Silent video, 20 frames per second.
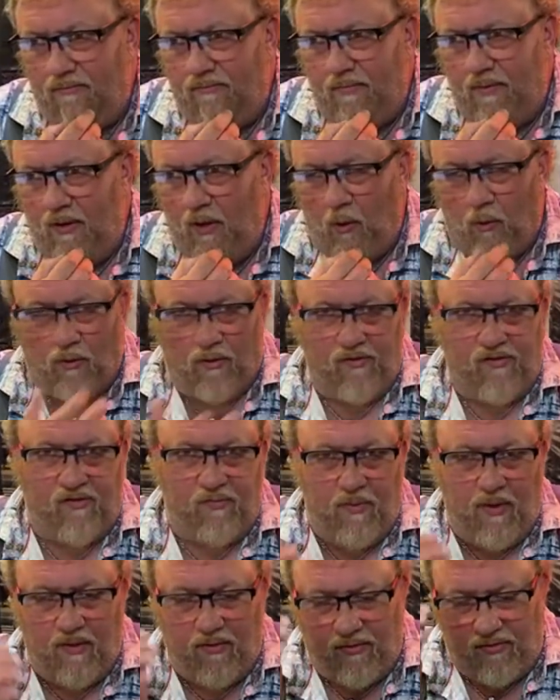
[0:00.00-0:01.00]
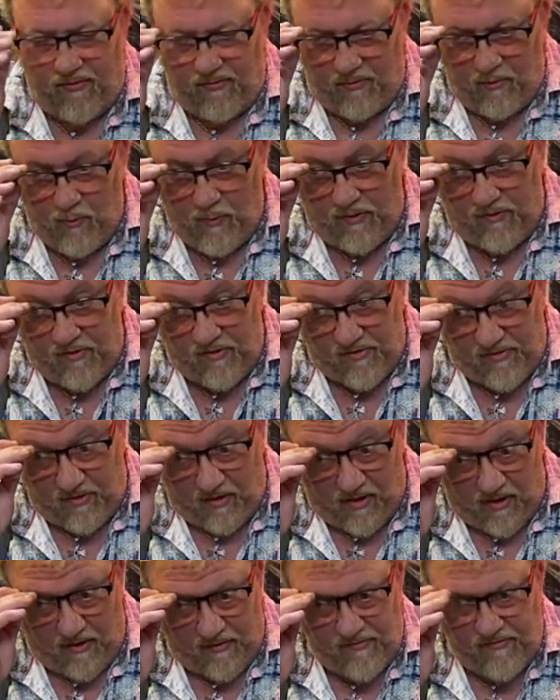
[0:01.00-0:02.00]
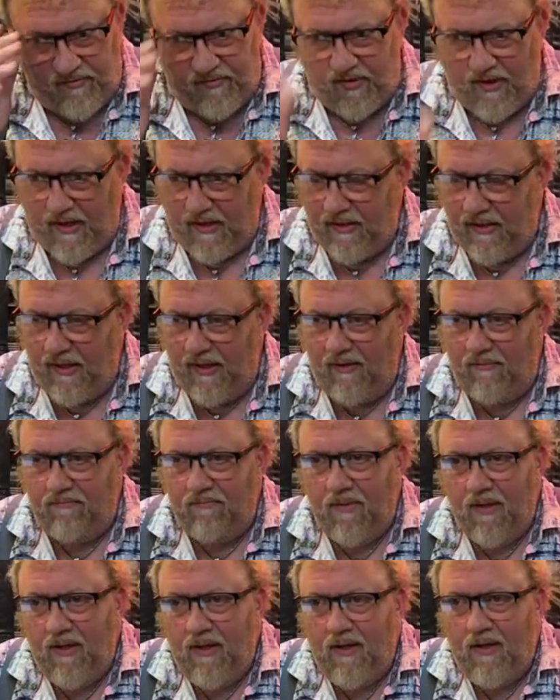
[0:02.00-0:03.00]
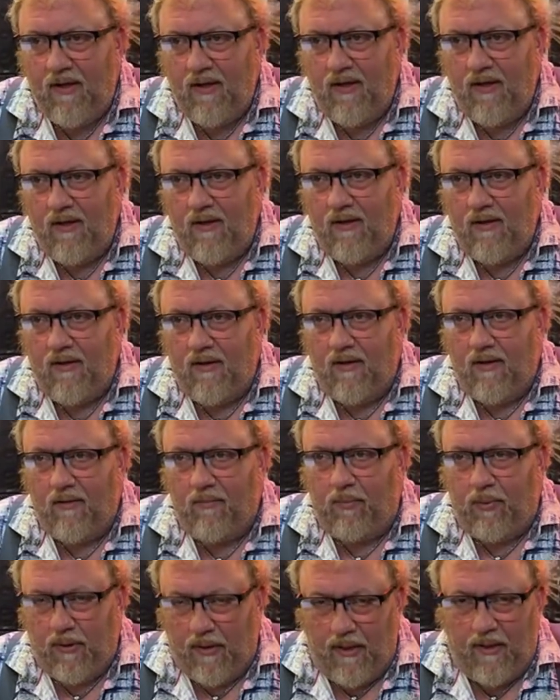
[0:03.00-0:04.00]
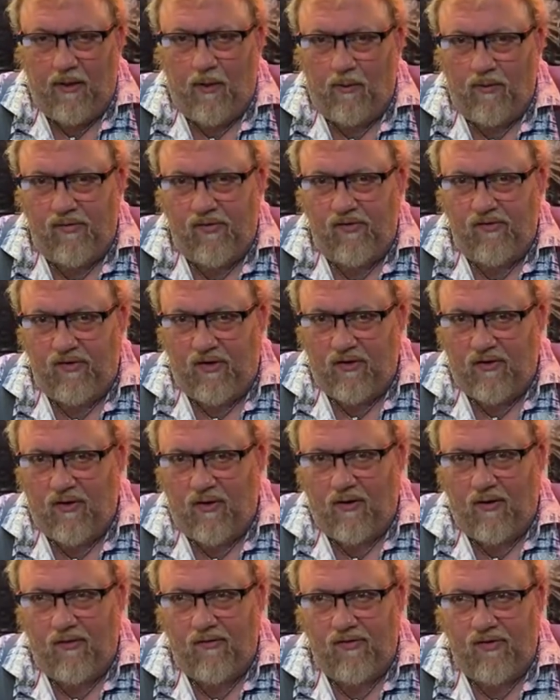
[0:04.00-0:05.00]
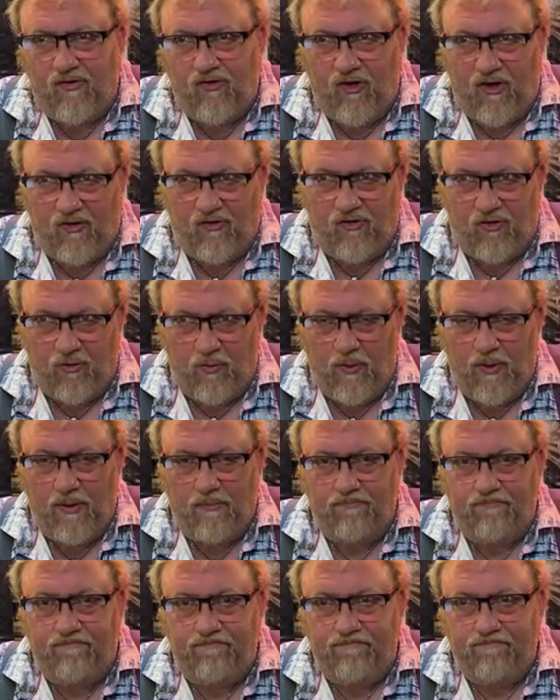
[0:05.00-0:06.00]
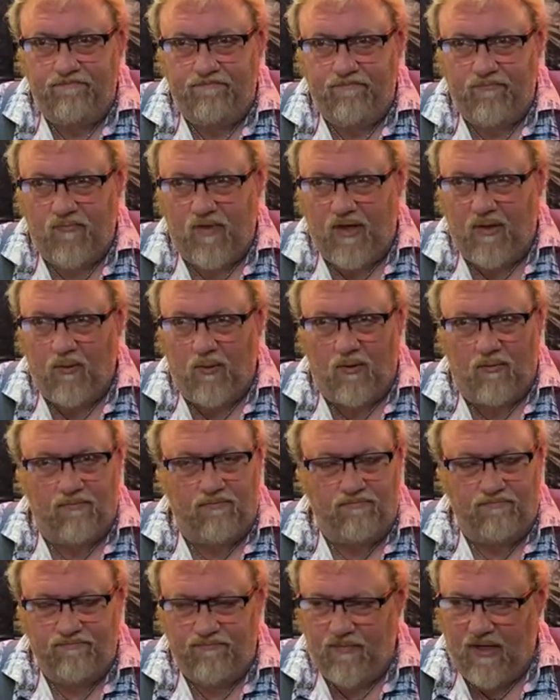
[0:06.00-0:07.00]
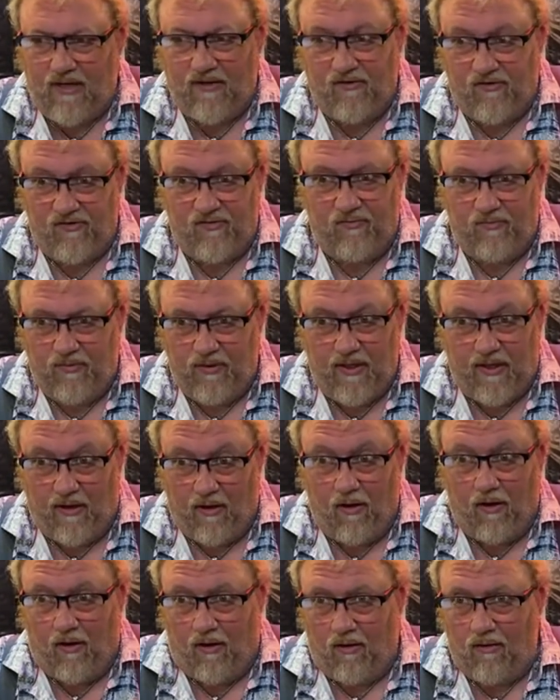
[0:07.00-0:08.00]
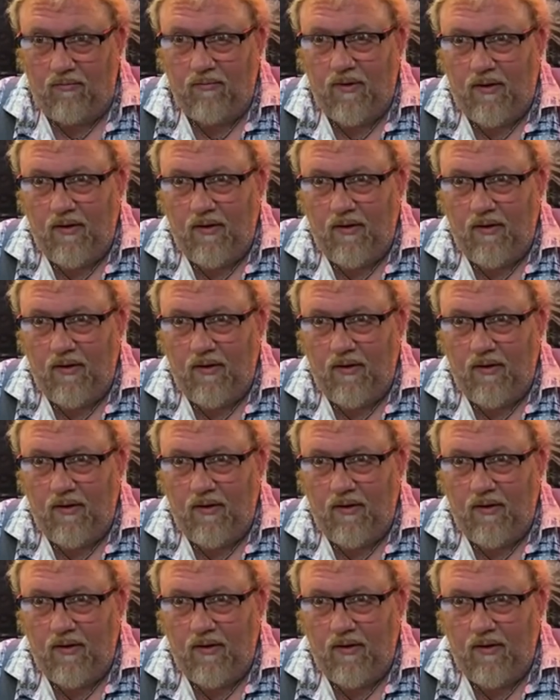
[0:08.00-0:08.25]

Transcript: Laura Smith, who we just lost sadly, played Otis's guitars. She had two of them. They are.